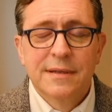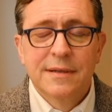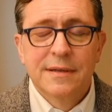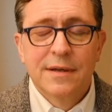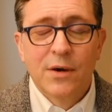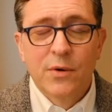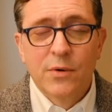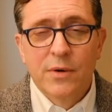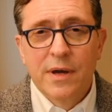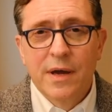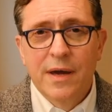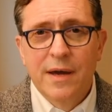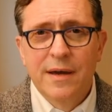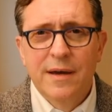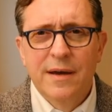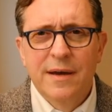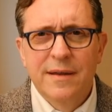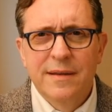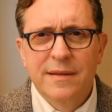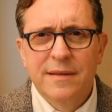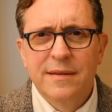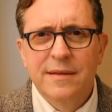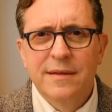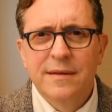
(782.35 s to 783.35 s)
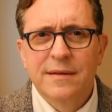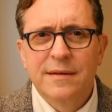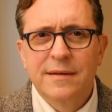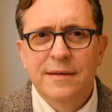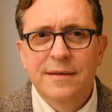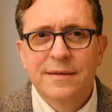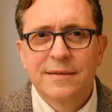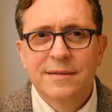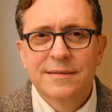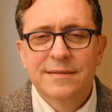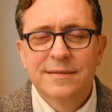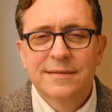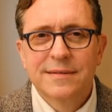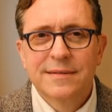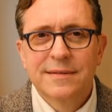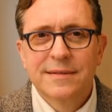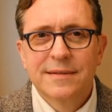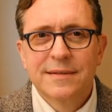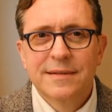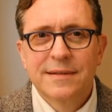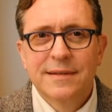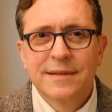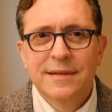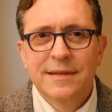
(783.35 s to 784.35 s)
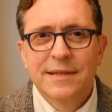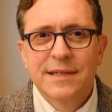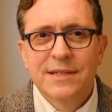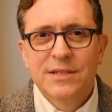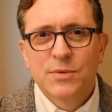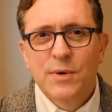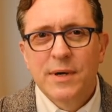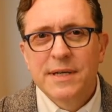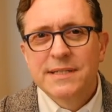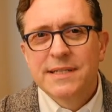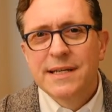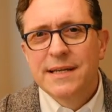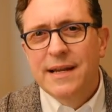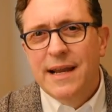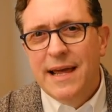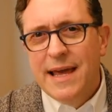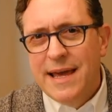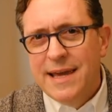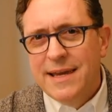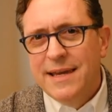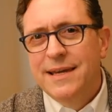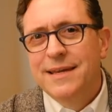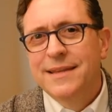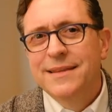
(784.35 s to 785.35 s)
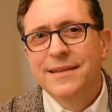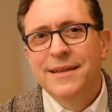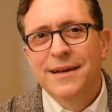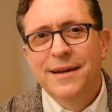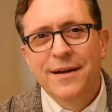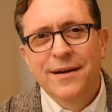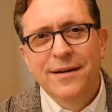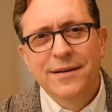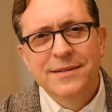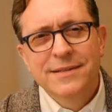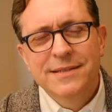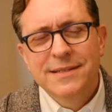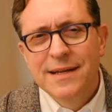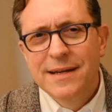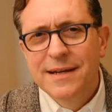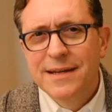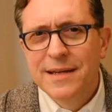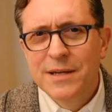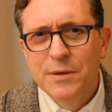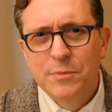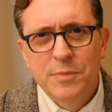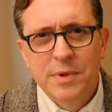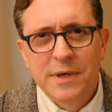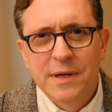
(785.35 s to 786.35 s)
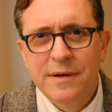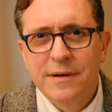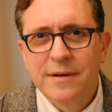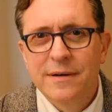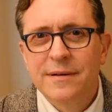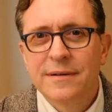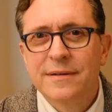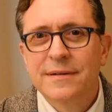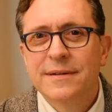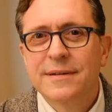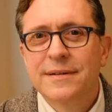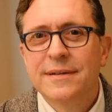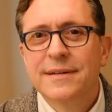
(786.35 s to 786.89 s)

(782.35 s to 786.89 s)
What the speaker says: "Okay, I think." So I said, "Hang in there, it's going to get better."